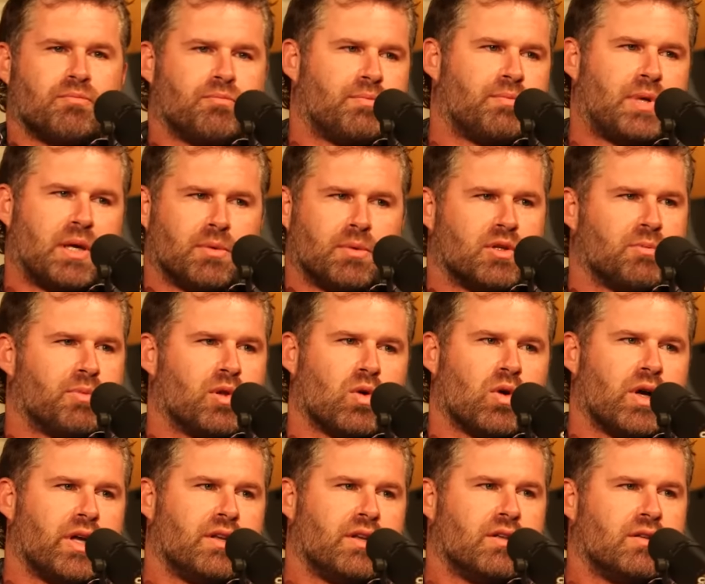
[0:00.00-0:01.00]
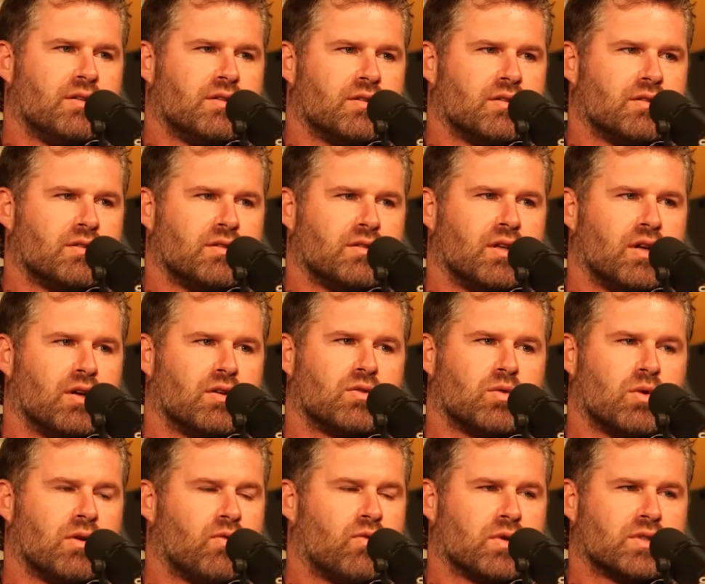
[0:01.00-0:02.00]
people deployed, you know,
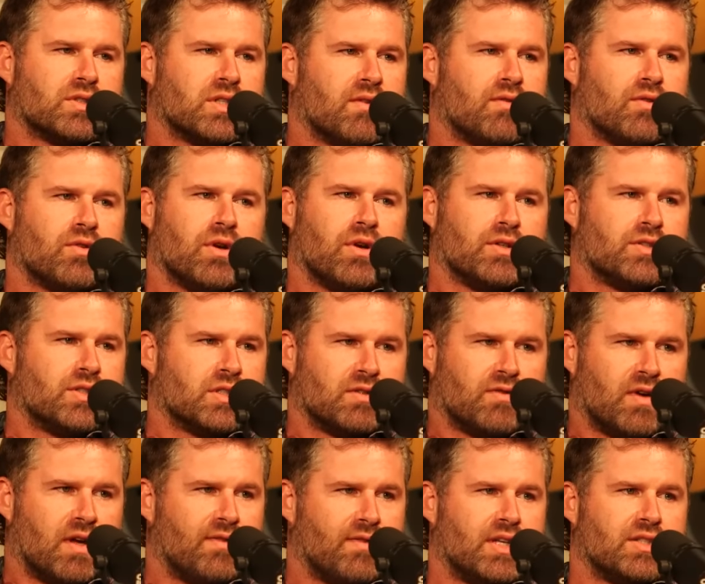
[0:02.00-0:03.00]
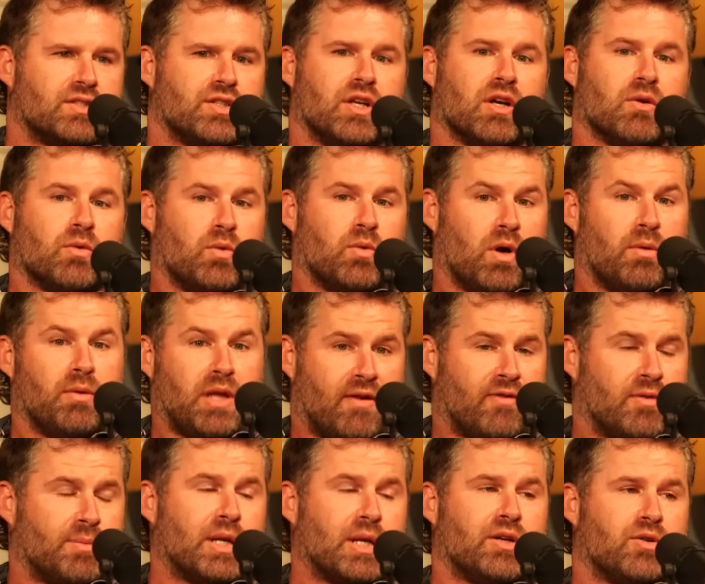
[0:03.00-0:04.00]
24/7, 365 days a year. And we want
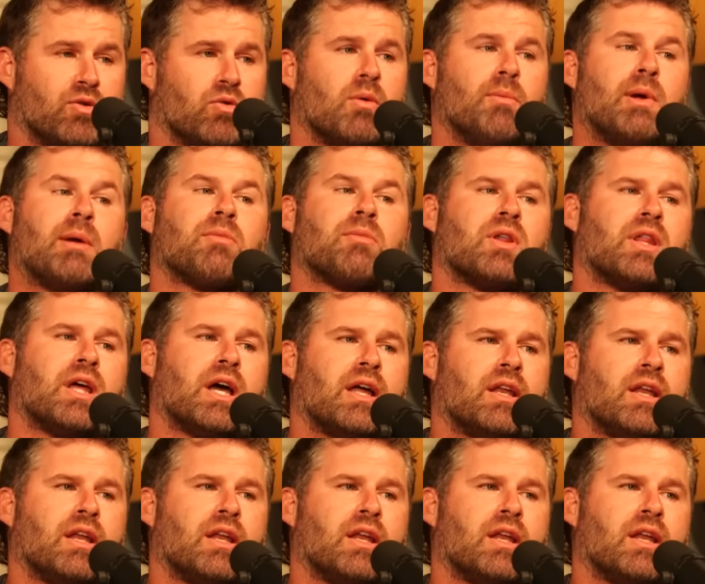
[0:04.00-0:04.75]
everybody to remember that.